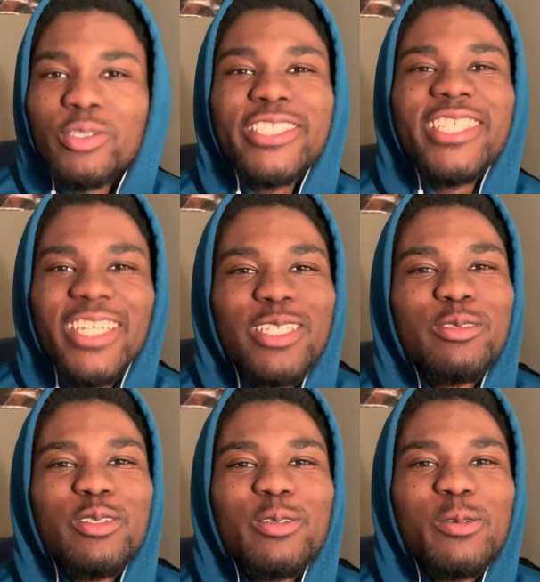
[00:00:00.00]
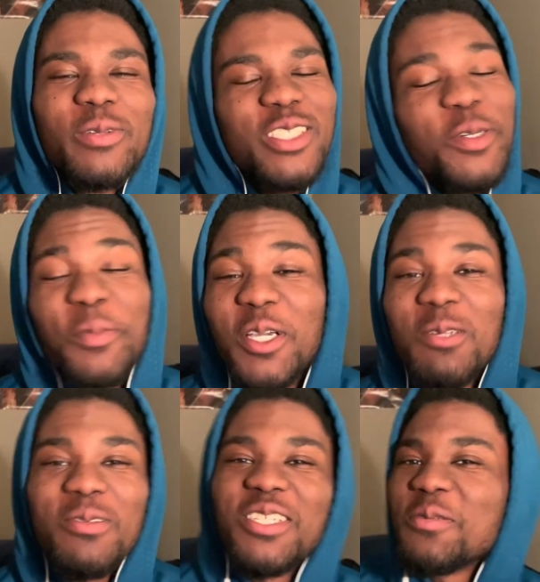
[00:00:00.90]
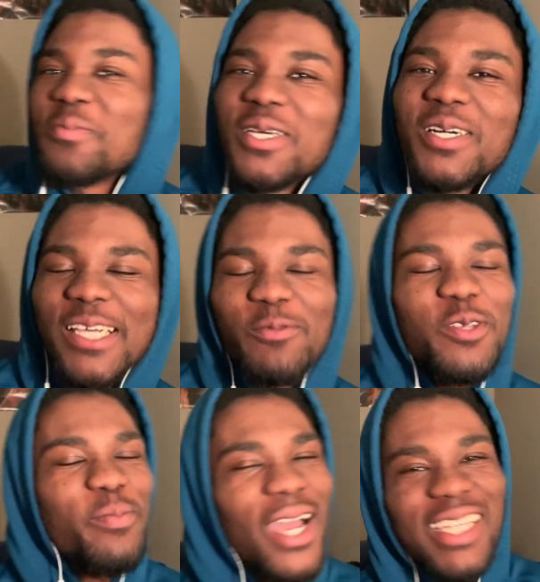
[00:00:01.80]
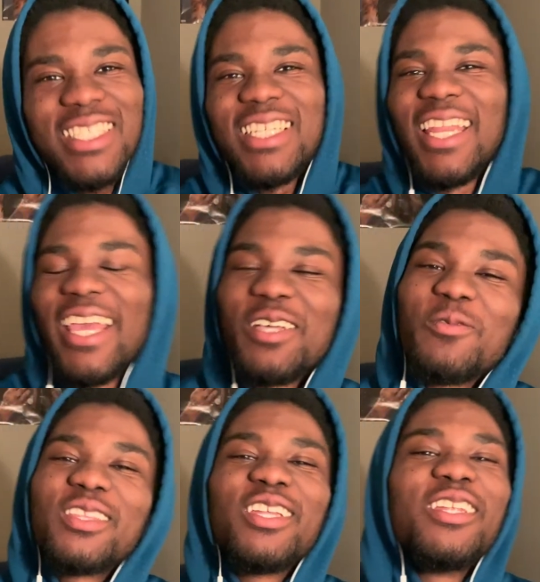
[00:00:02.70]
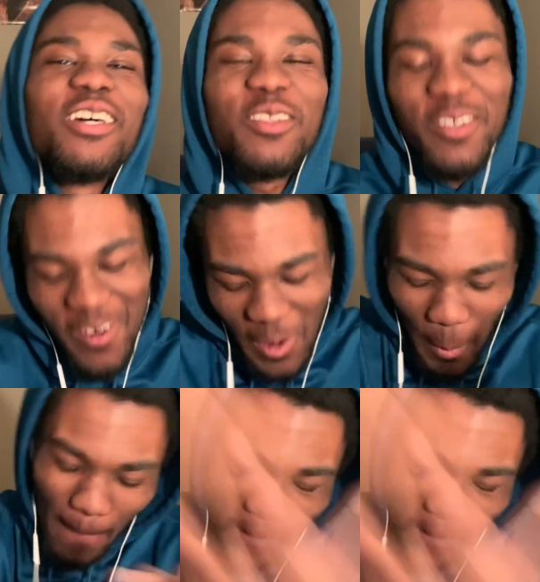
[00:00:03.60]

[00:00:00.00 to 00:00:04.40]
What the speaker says: What's good, YouTube? It's your boy Meezy Mil, and we back today with another